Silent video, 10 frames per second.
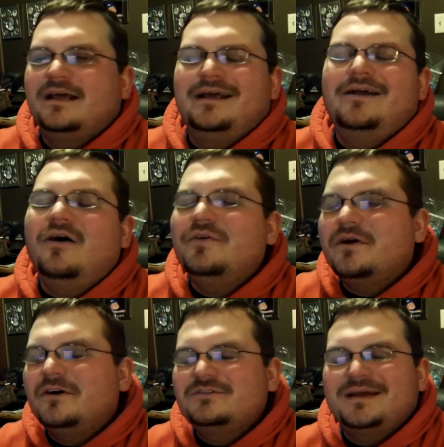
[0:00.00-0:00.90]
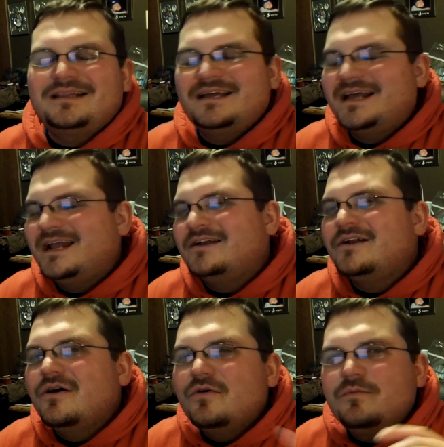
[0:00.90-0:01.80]
And all the cards back then had
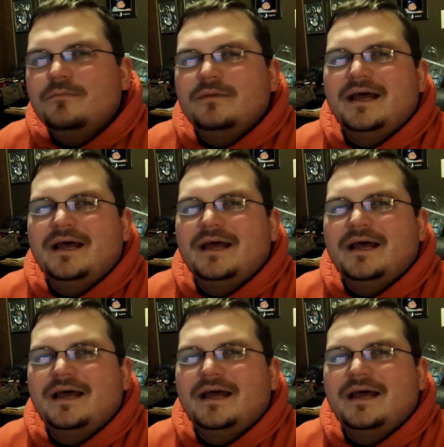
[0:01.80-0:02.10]
no